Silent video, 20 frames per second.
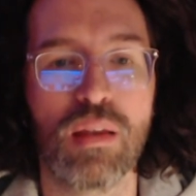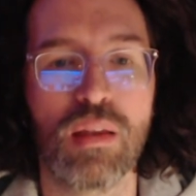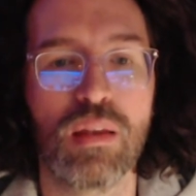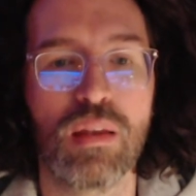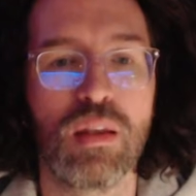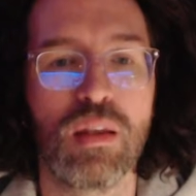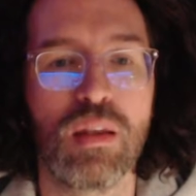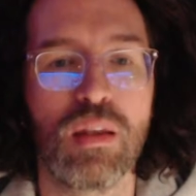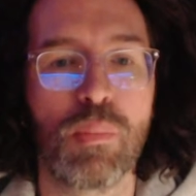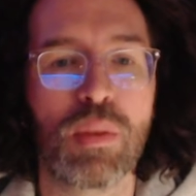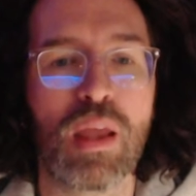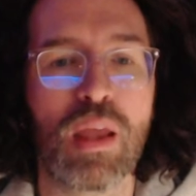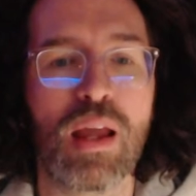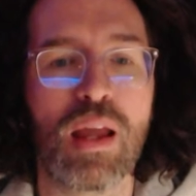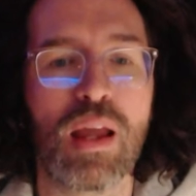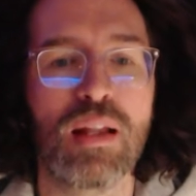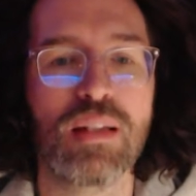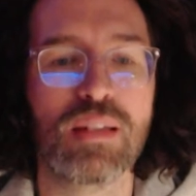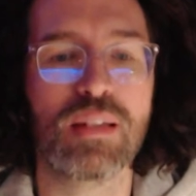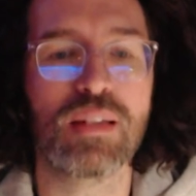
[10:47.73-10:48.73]
the
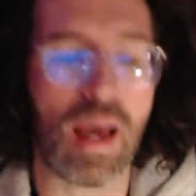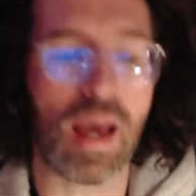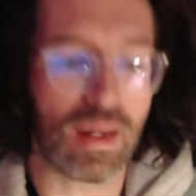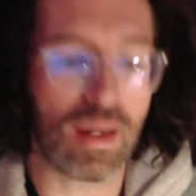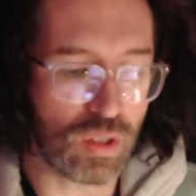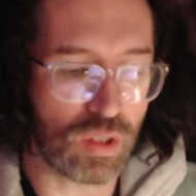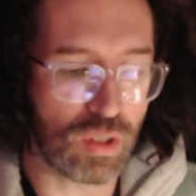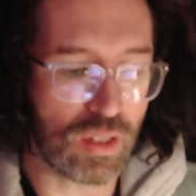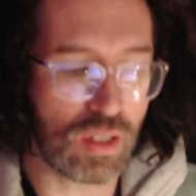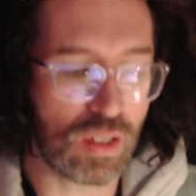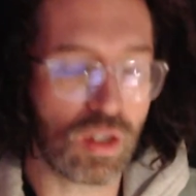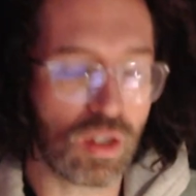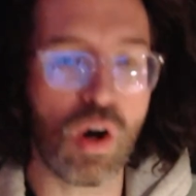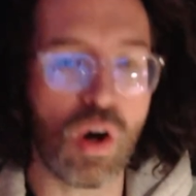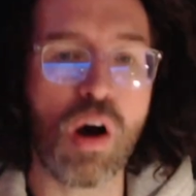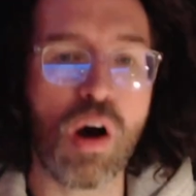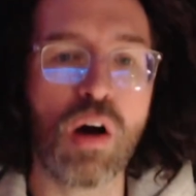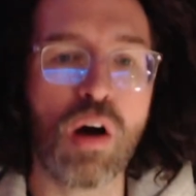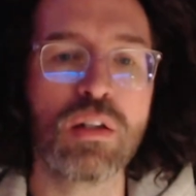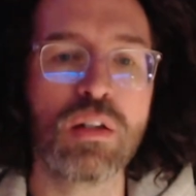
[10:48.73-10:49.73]
planet's actually
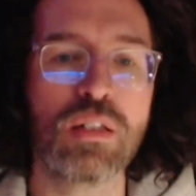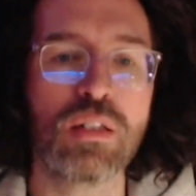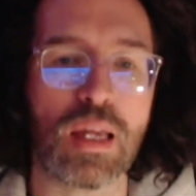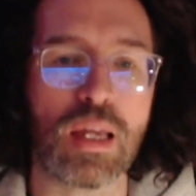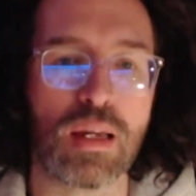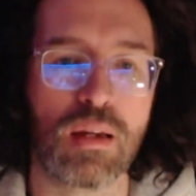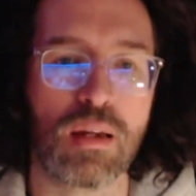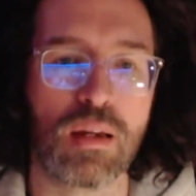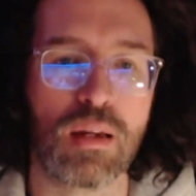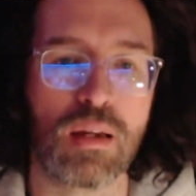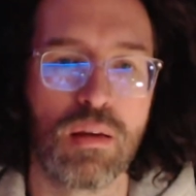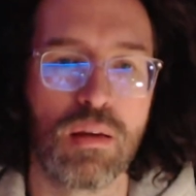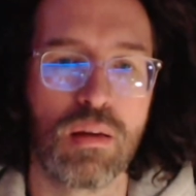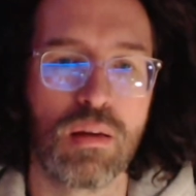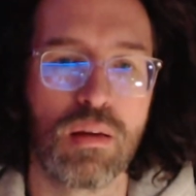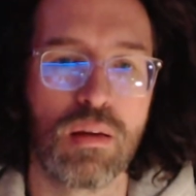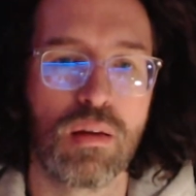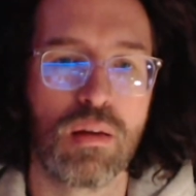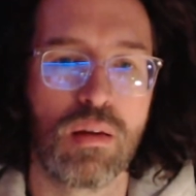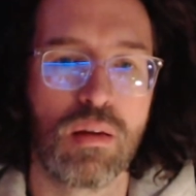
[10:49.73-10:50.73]
causing
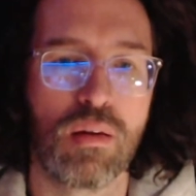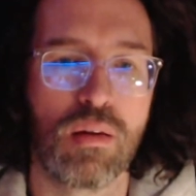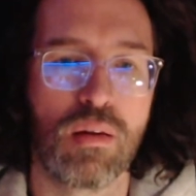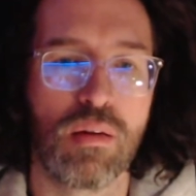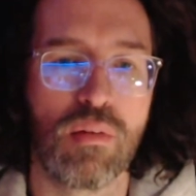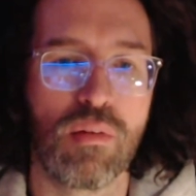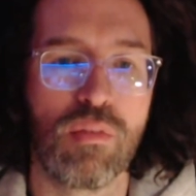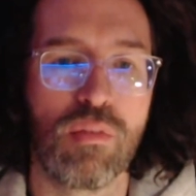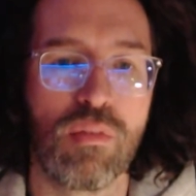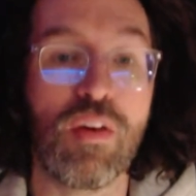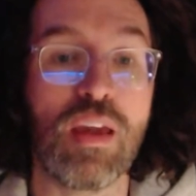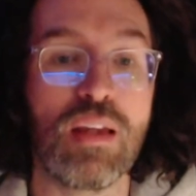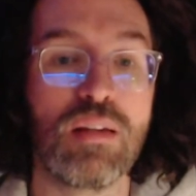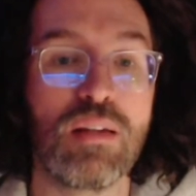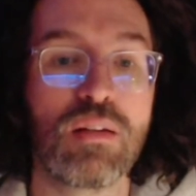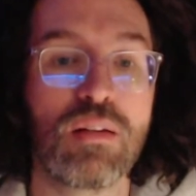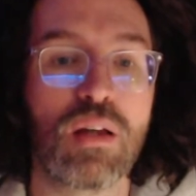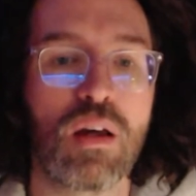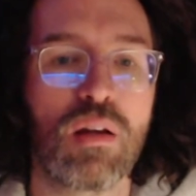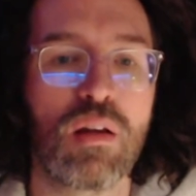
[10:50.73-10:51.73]
fate
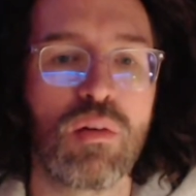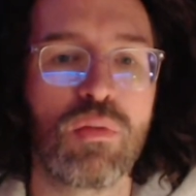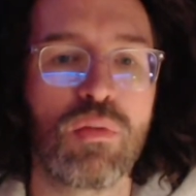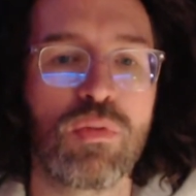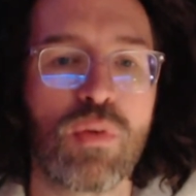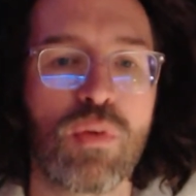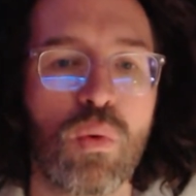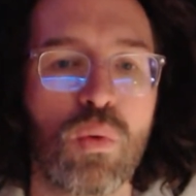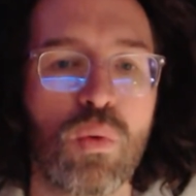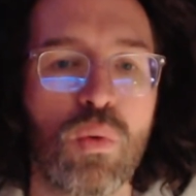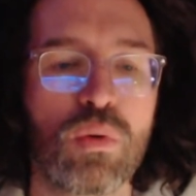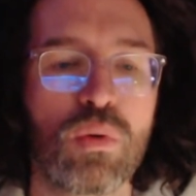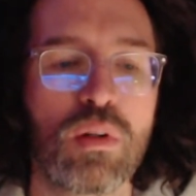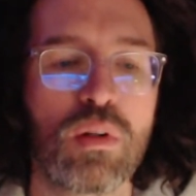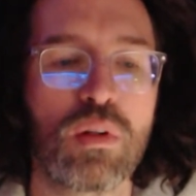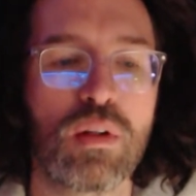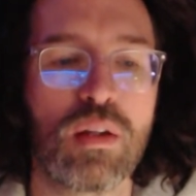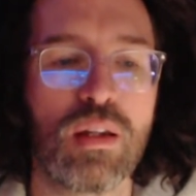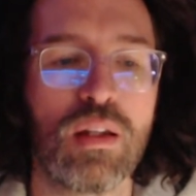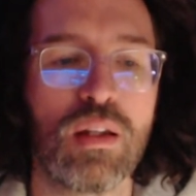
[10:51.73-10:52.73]
to unfold
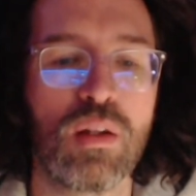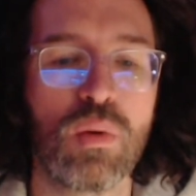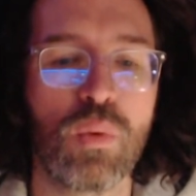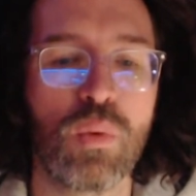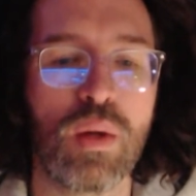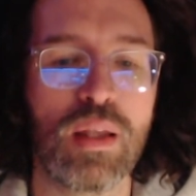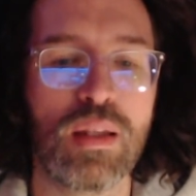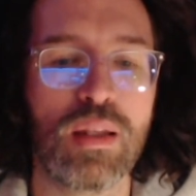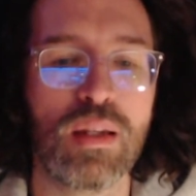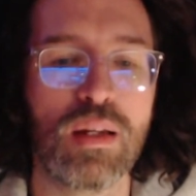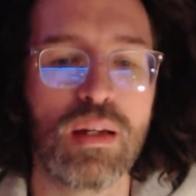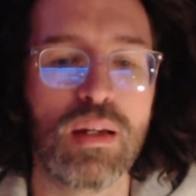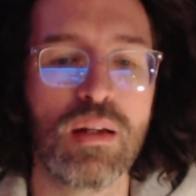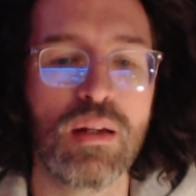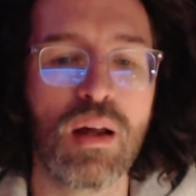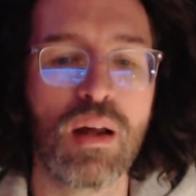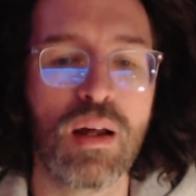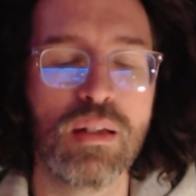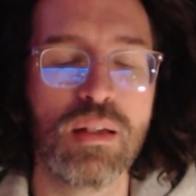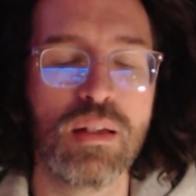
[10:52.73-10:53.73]
in the way that it
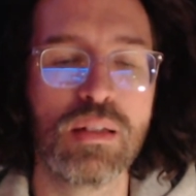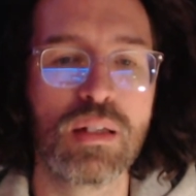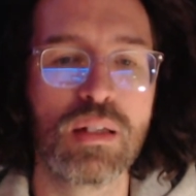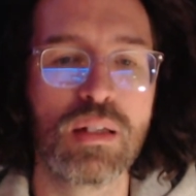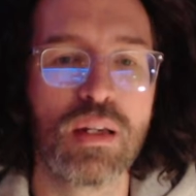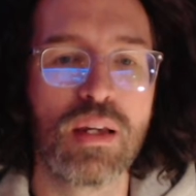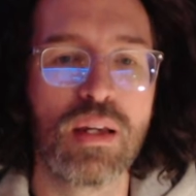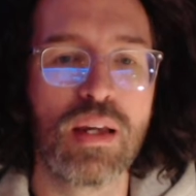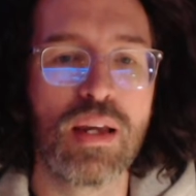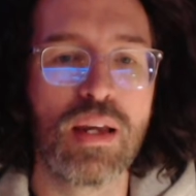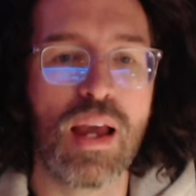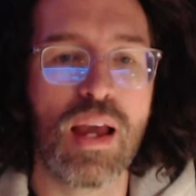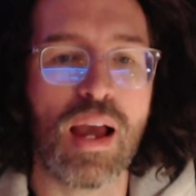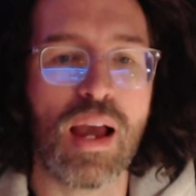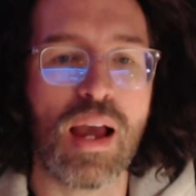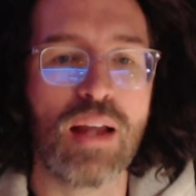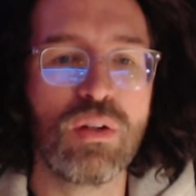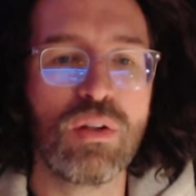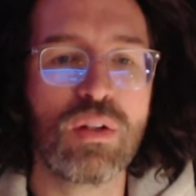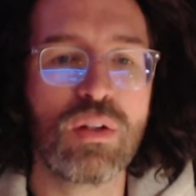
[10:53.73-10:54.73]
does.
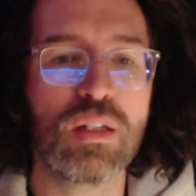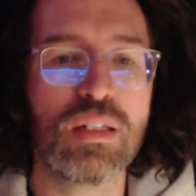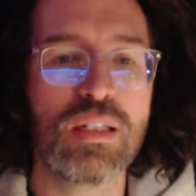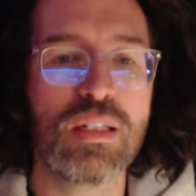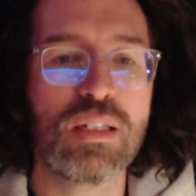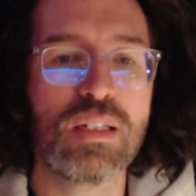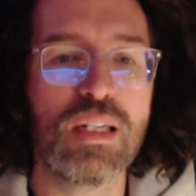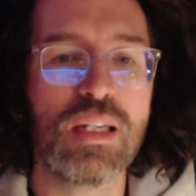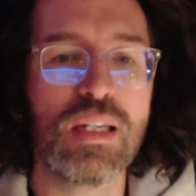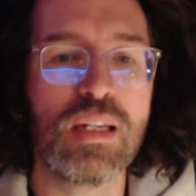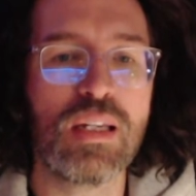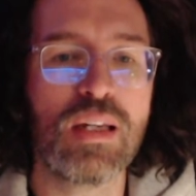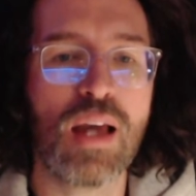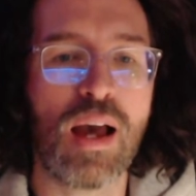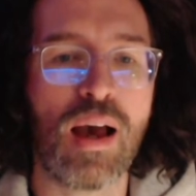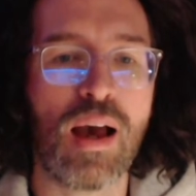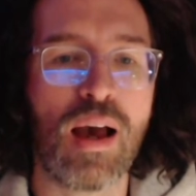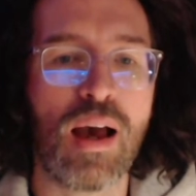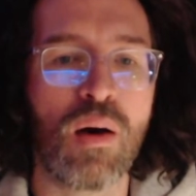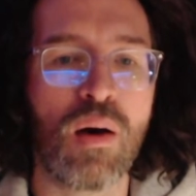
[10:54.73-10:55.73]
And you can see
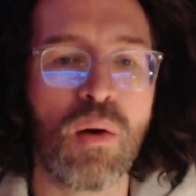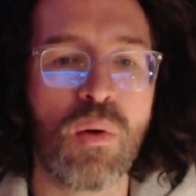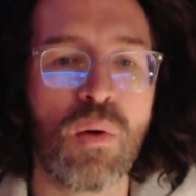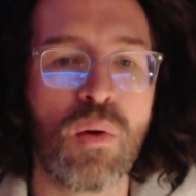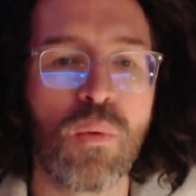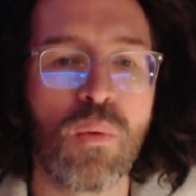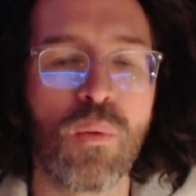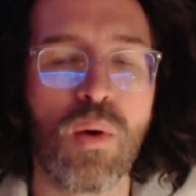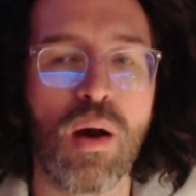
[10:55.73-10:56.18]
how